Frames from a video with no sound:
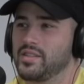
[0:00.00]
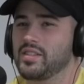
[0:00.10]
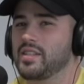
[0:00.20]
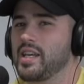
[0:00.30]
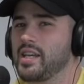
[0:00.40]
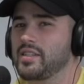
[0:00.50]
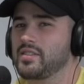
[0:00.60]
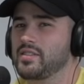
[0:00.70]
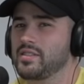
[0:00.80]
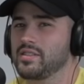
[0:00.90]
Isn't
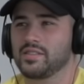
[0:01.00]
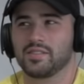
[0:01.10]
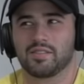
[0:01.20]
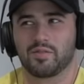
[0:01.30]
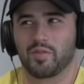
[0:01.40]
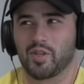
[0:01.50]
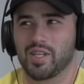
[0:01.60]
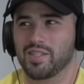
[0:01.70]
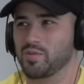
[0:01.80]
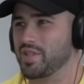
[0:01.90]
Kicks for
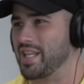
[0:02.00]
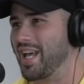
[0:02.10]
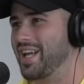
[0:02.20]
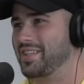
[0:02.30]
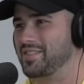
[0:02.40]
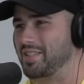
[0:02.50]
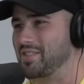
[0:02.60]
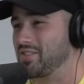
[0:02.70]
Kids with the X like the